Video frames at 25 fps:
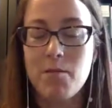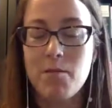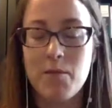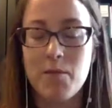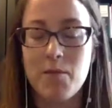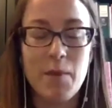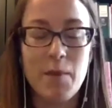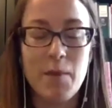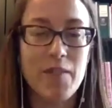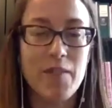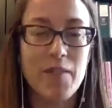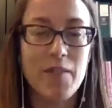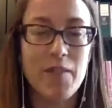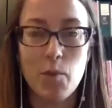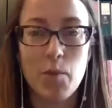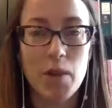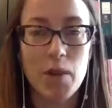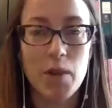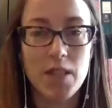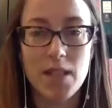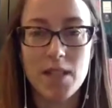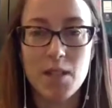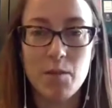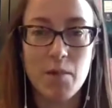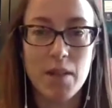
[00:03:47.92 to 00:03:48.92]
fellow
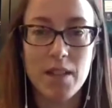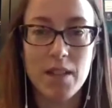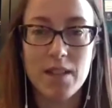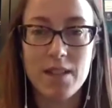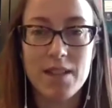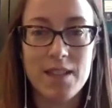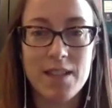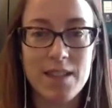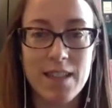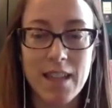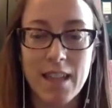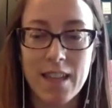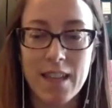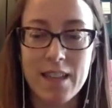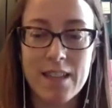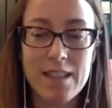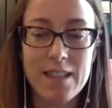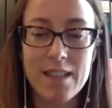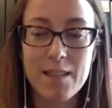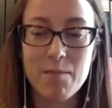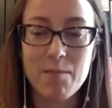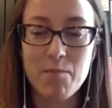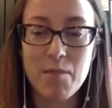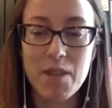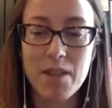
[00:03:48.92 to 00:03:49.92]
participants.
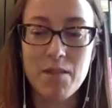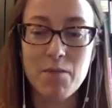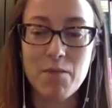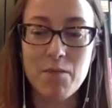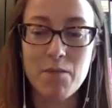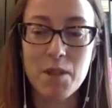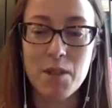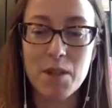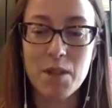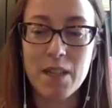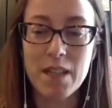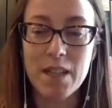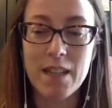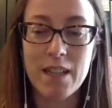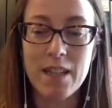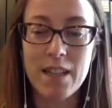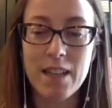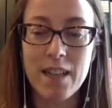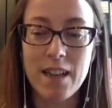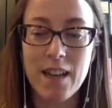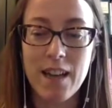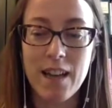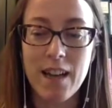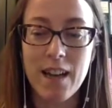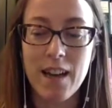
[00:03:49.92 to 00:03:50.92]
It's been really
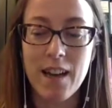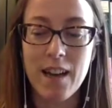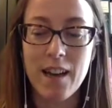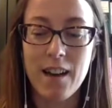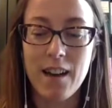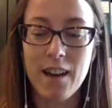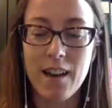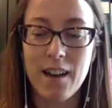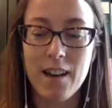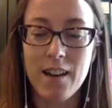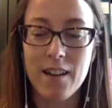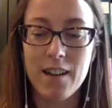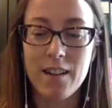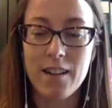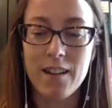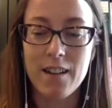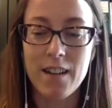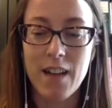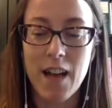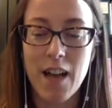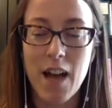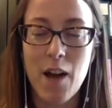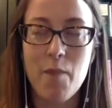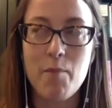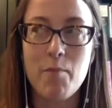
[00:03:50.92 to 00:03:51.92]

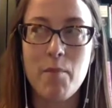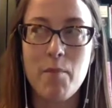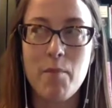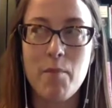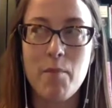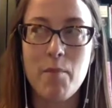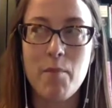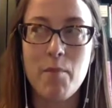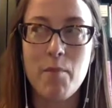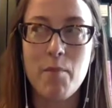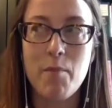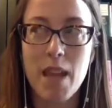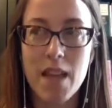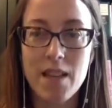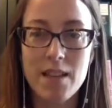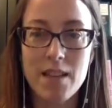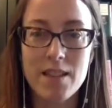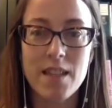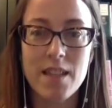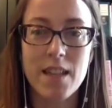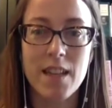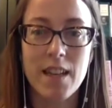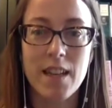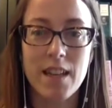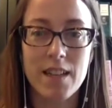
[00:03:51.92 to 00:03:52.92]

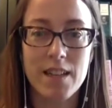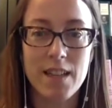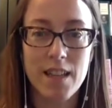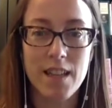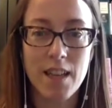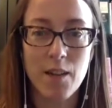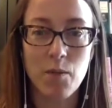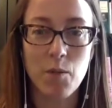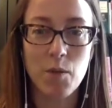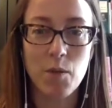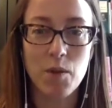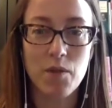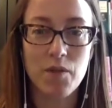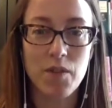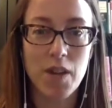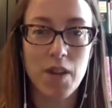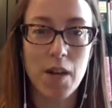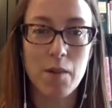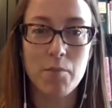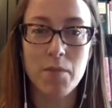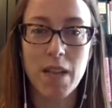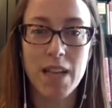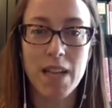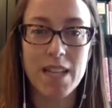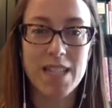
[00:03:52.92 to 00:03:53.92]
amazing that we're from
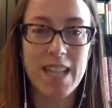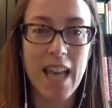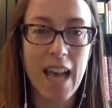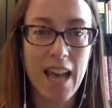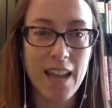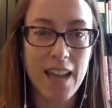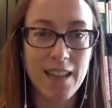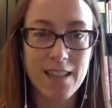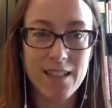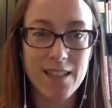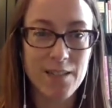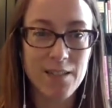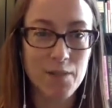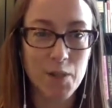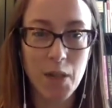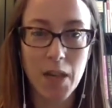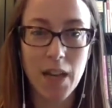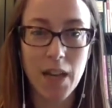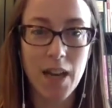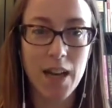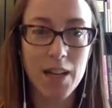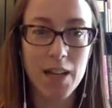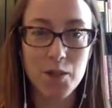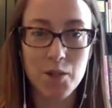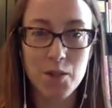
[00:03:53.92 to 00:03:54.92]
like 10 different
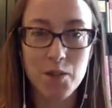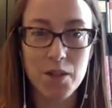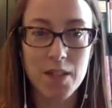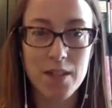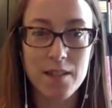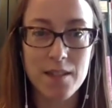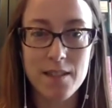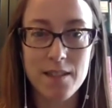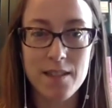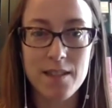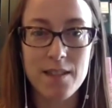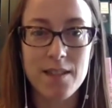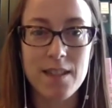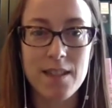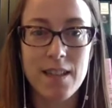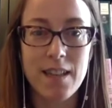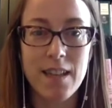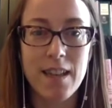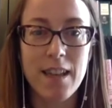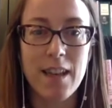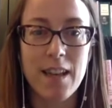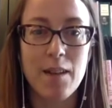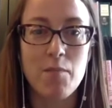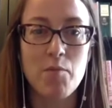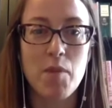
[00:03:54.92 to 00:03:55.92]
countries.
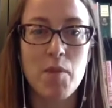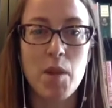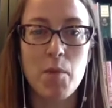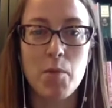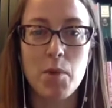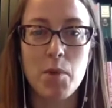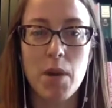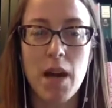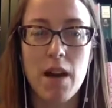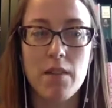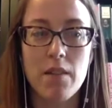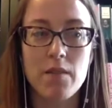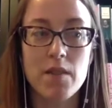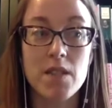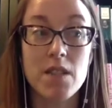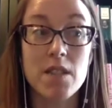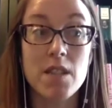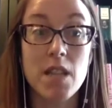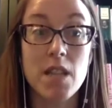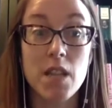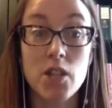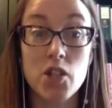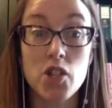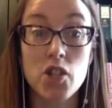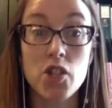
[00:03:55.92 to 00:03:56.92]
People have
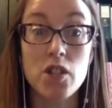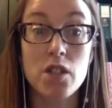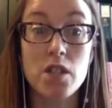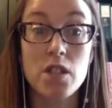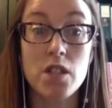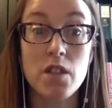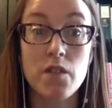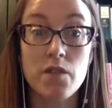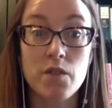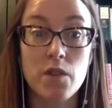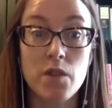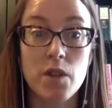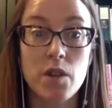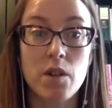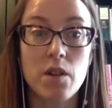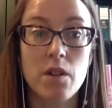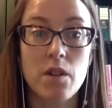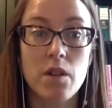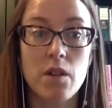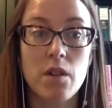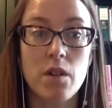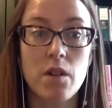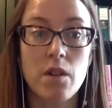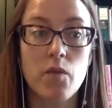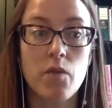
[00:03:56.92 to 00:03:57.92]
such different
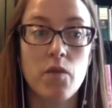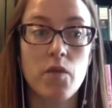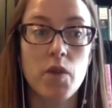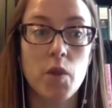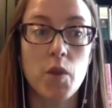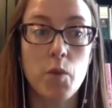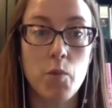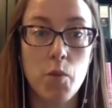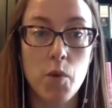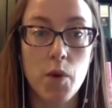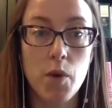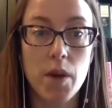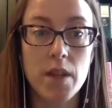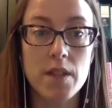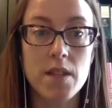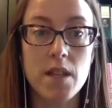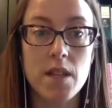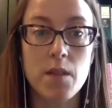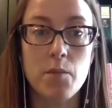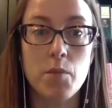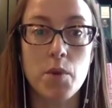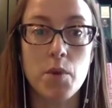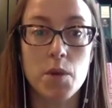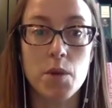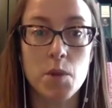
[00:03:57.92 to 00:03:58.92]
viewpoints
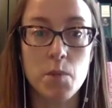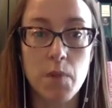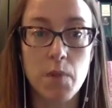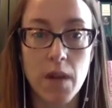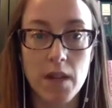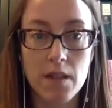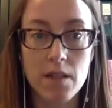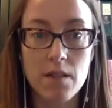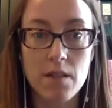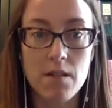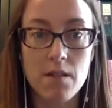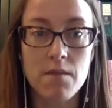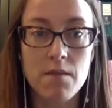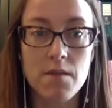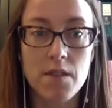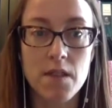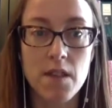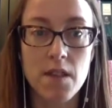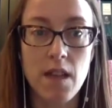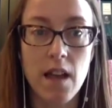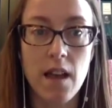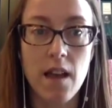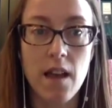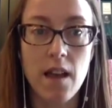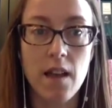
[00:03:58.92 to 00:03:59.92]
and
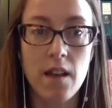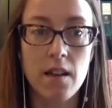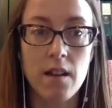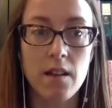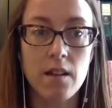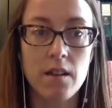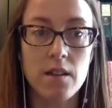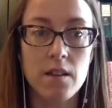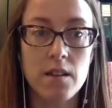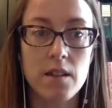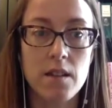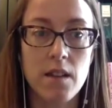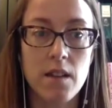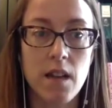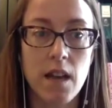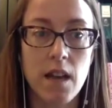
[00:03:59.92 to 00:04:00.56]
perspectives, and I